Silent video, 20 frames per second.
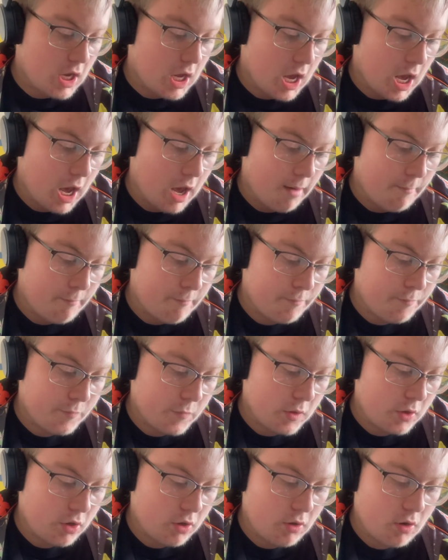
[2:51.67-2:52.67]

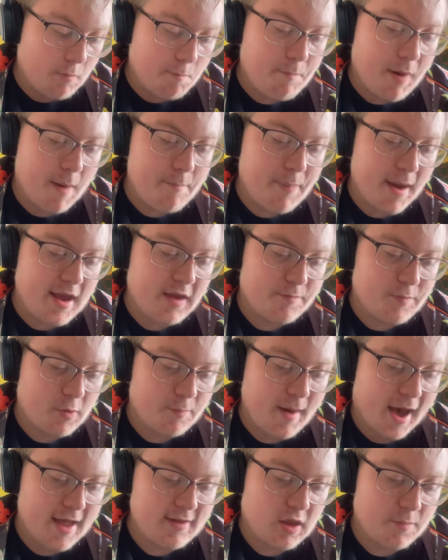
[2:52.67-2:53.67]
a baseball
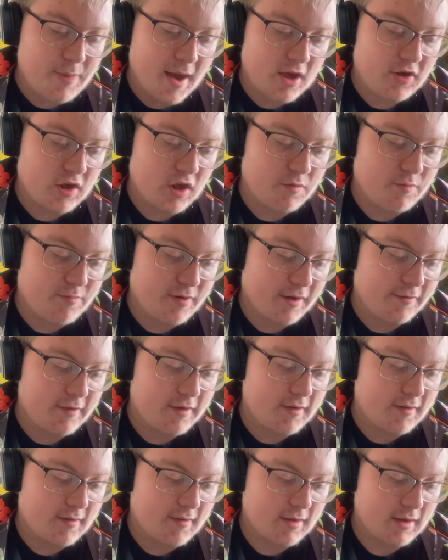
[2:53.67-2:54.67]
bat to bash his
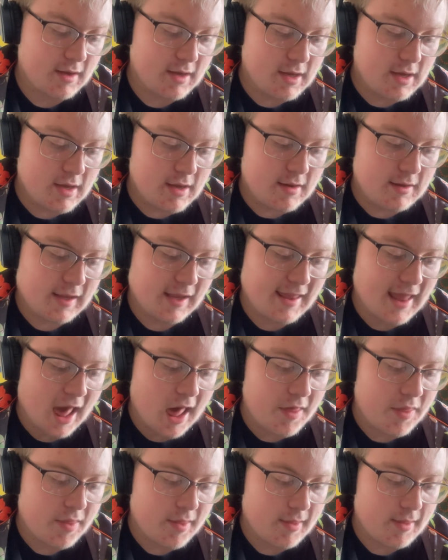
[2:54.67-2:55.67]
brothers to
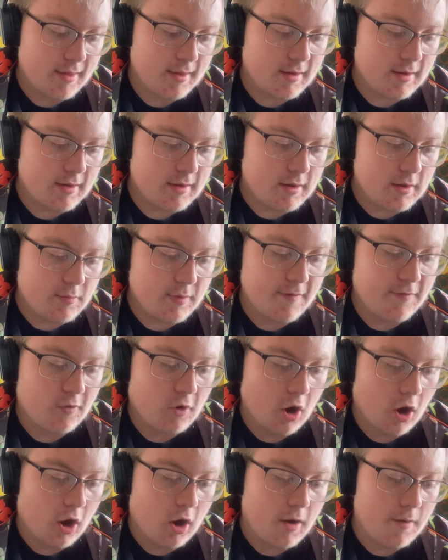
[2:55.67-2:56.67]
death. We've
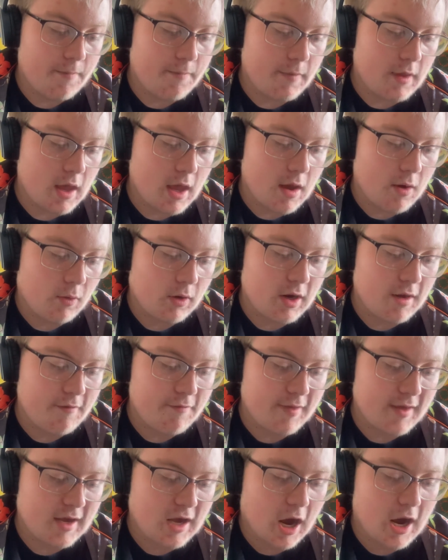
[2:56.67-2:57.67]
got one of
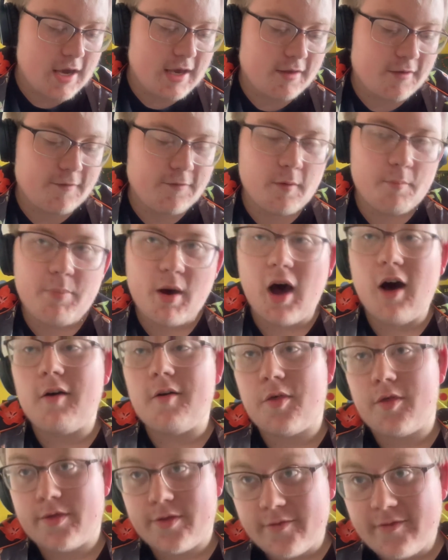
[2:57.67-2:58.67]
the guys from part
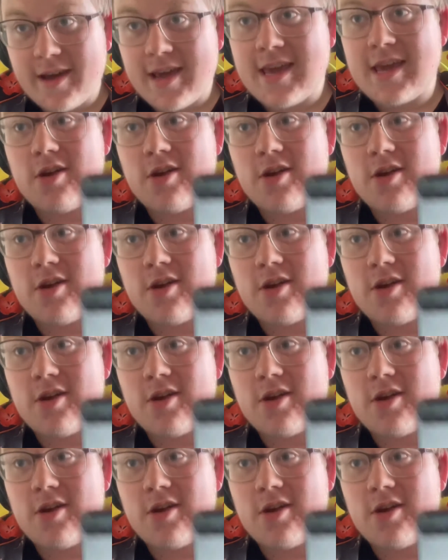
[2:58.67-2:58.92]
3,